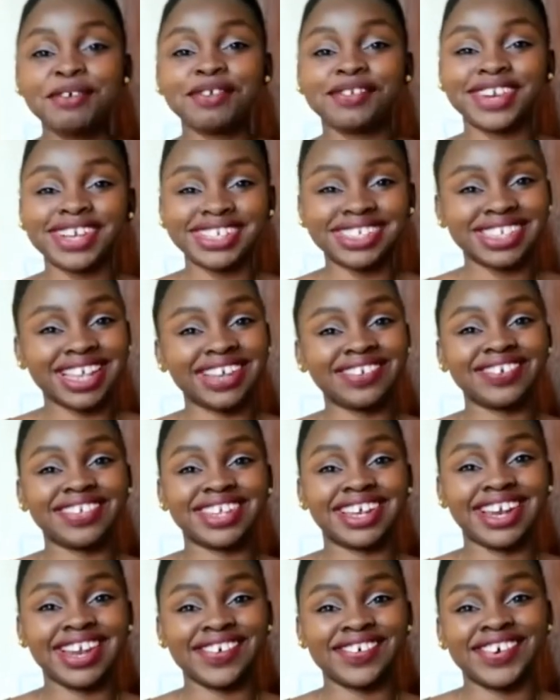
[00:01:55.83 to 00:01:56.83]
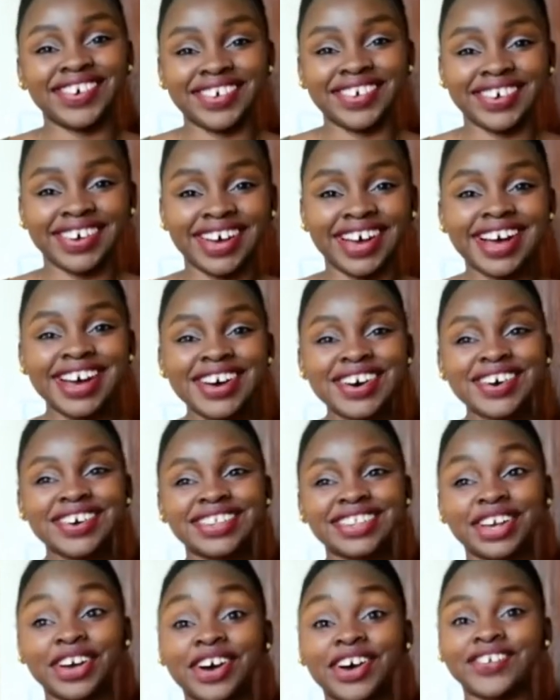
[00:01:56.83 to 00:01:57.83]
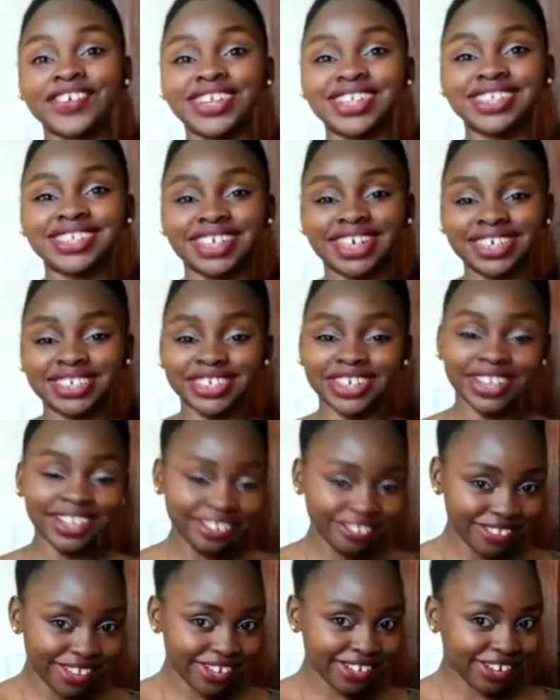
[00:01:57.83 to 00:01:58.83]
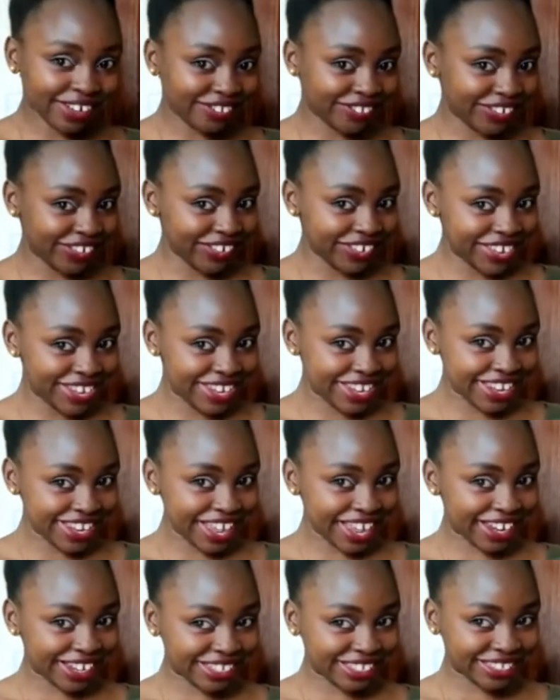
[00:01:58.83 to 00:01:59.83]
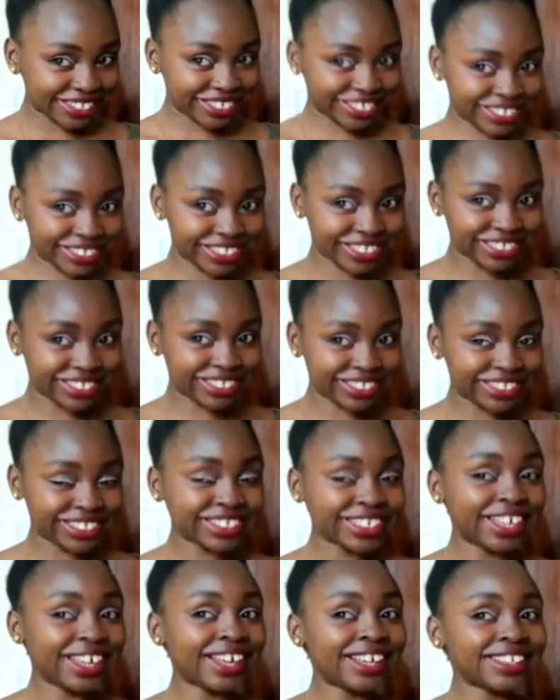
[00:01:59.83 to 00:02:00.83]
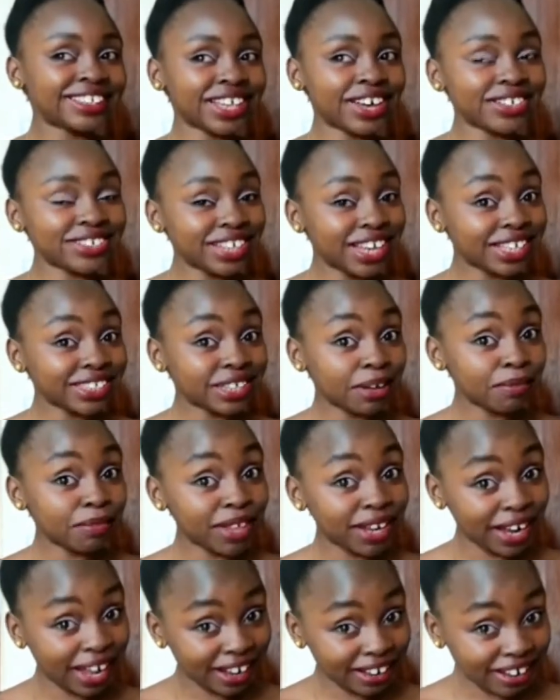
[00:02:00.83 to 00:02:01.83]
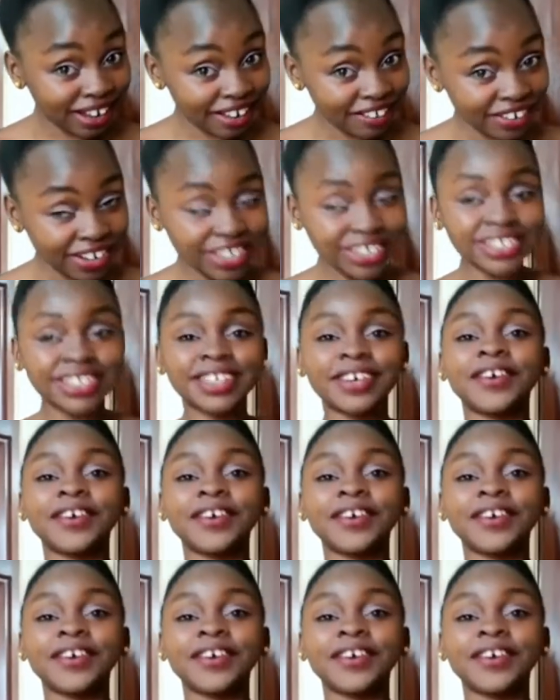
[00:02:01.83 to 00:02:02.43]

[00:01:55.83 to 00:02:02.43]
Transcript: please tell me the level of the comment section that I've googled, and it sounds like something like lariat.